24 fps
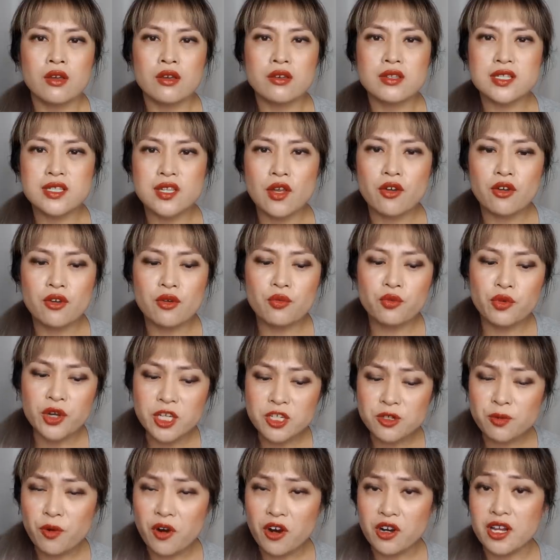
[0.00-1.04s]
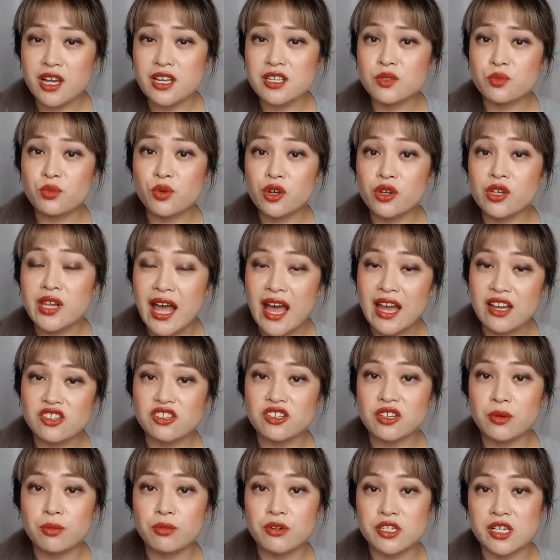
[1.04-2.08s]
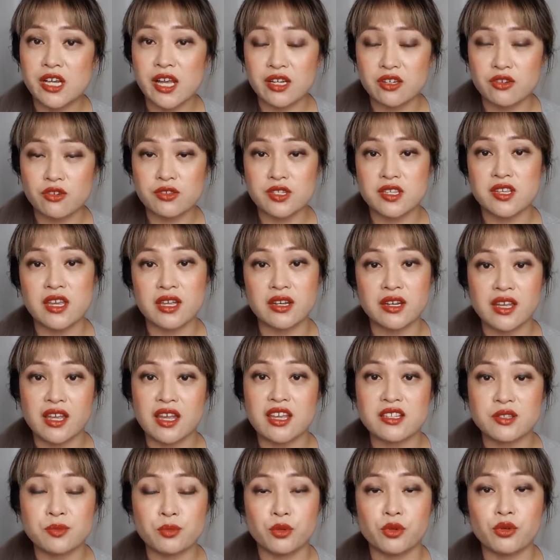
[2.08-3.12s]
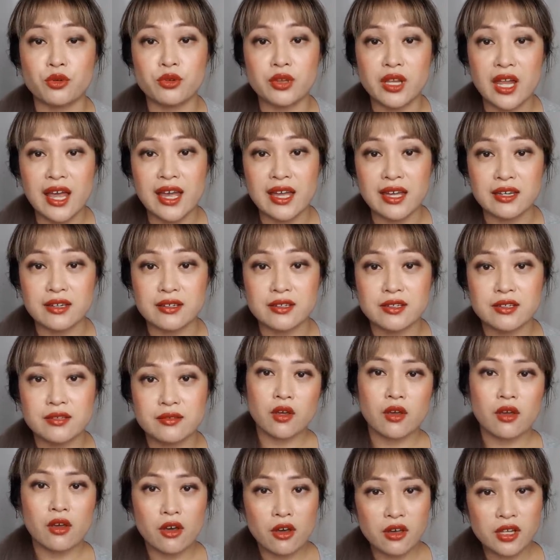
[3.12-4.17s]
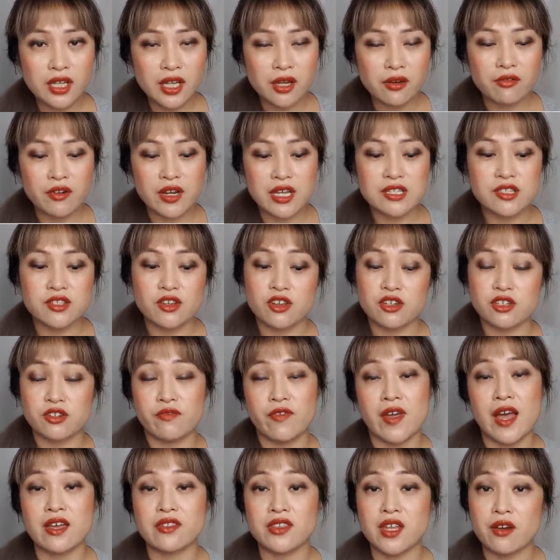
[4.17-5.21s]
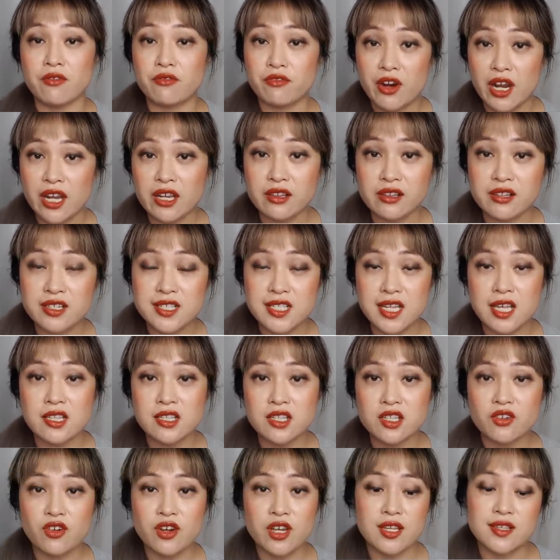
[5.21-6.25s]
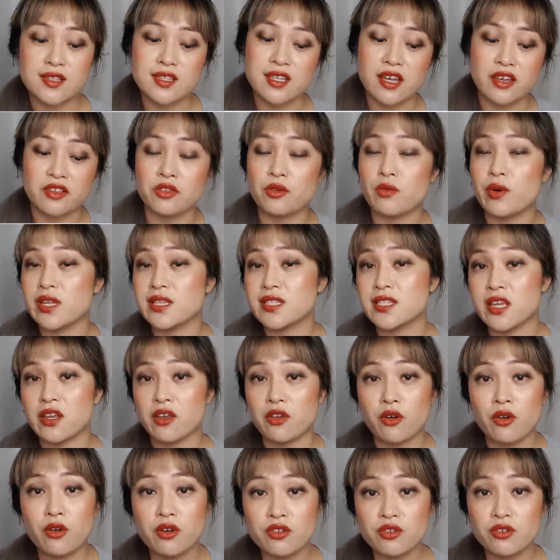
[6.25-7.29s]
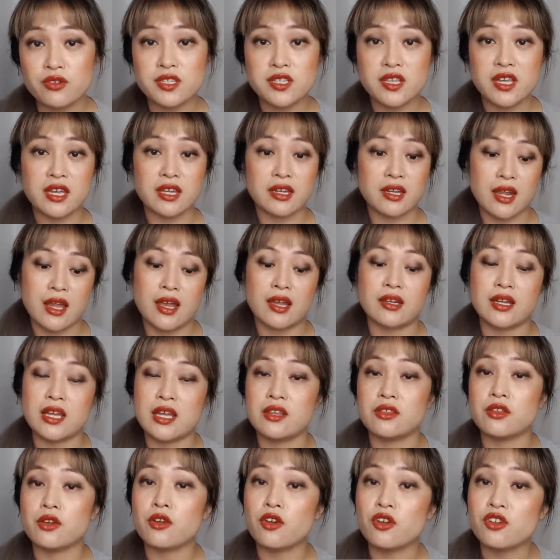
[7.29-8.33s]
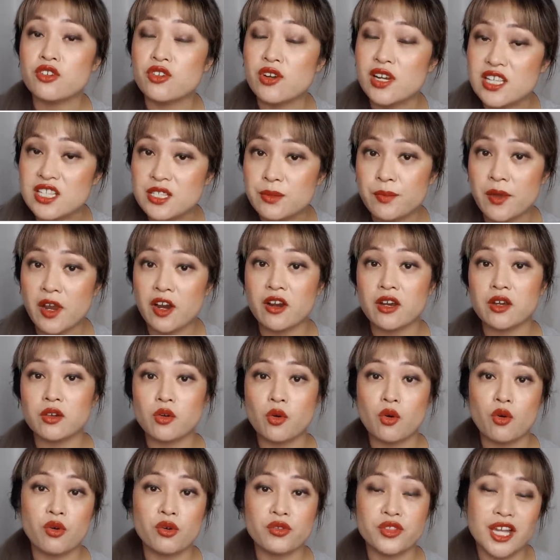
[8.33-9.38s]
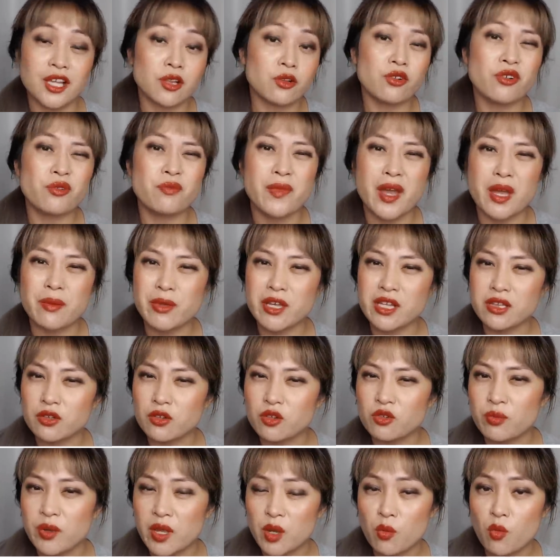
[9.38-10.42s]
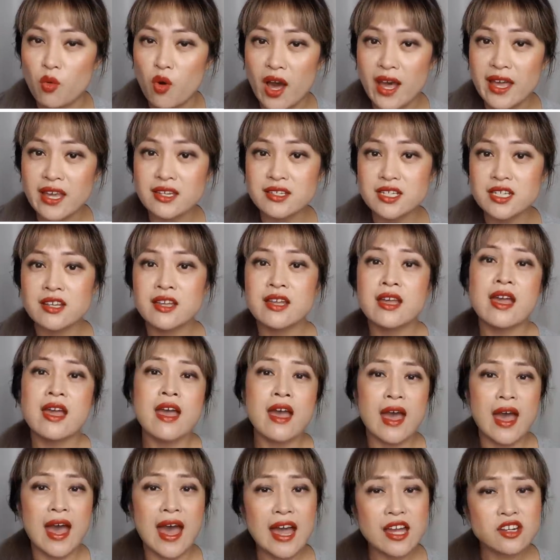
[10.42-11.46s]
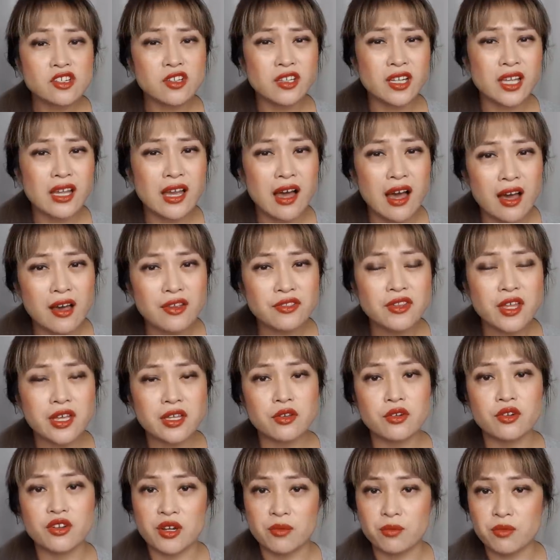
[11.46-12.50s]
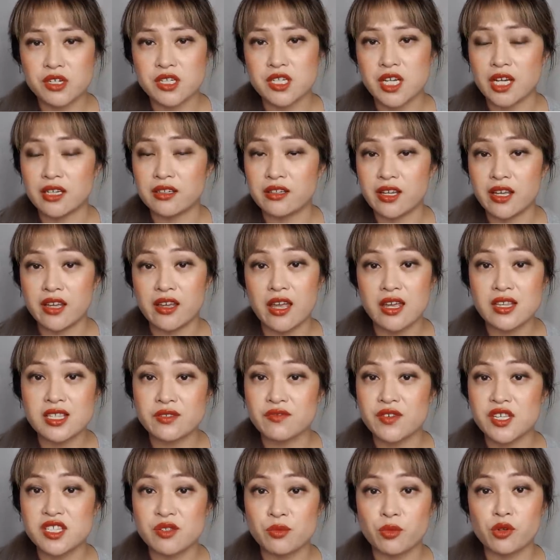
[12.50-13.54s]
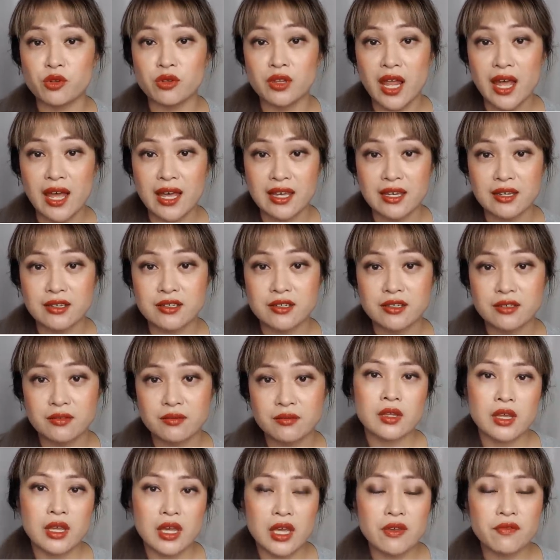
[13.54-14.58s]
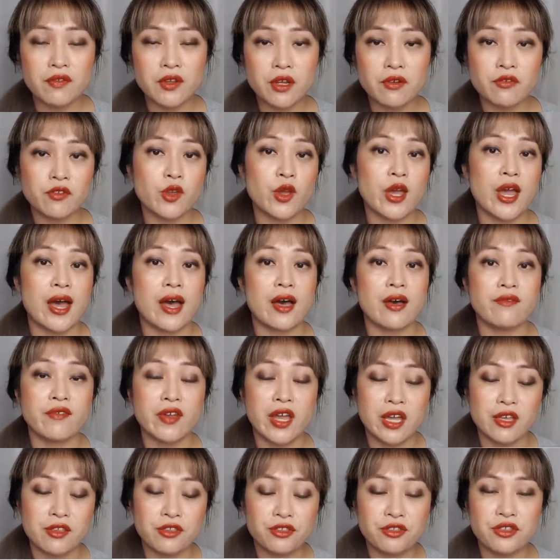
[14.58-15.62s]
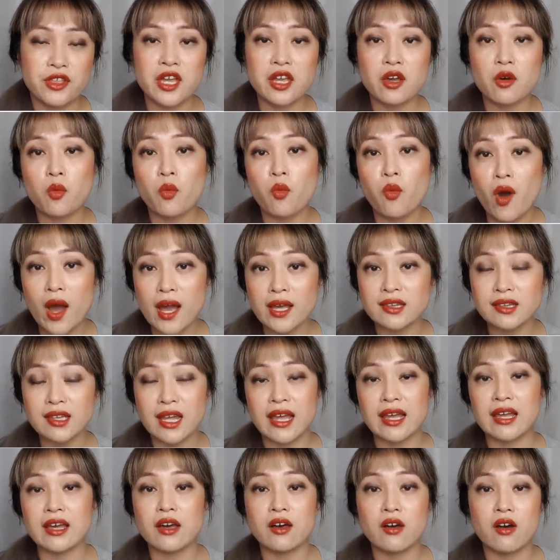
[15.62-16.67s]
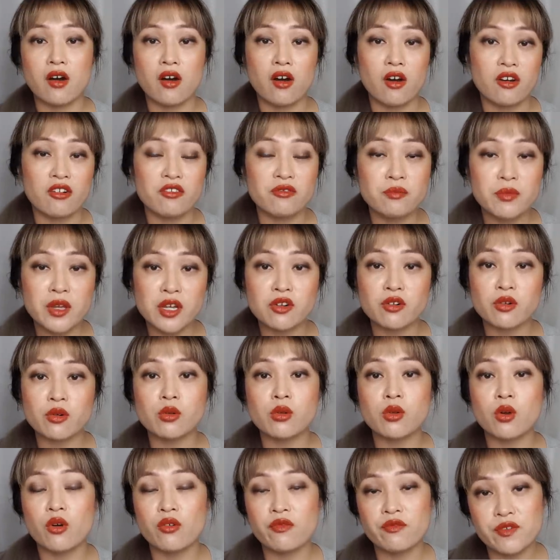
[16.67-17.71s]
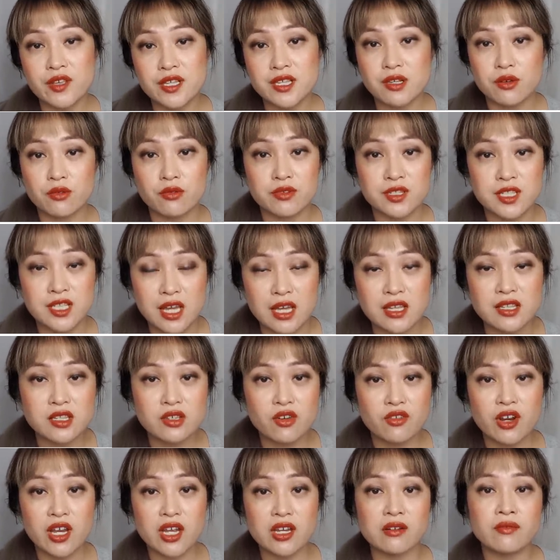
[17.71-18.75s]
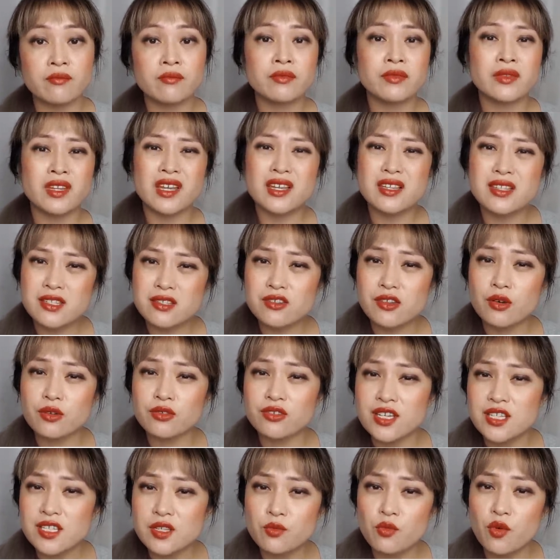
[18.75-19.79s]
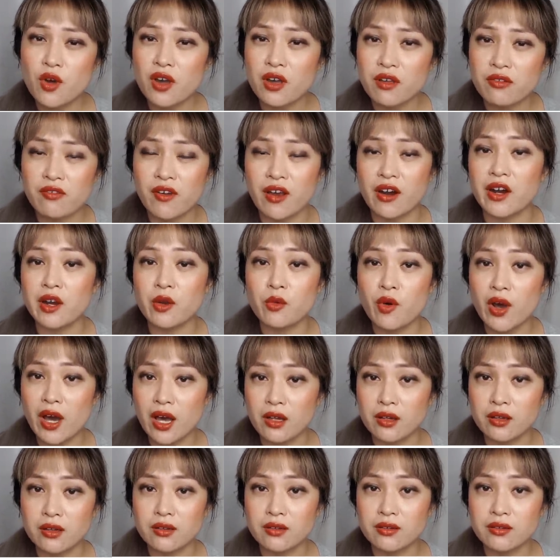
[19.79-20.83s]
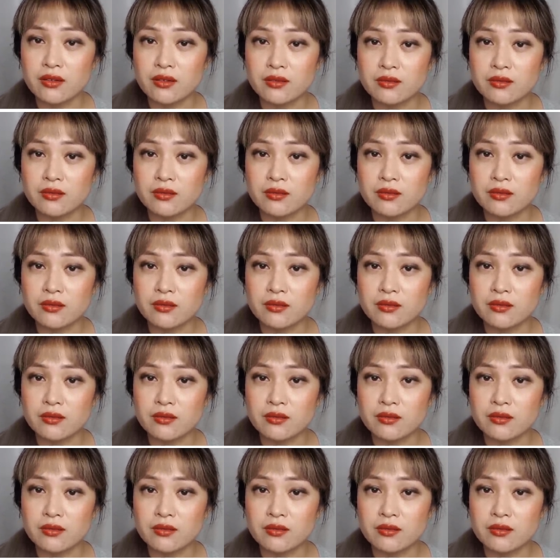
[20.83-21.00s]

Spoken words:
So which products will actually protect your skin against blue light? Earlier research found that regular sunscreens, like the ones that go on your skin and either go transparent or they look maybe a little bit white, actually aren't that good at protecting against visible light. Even if you have a thick white layer of mineral or physical sunscreen, it still doesn't work very well.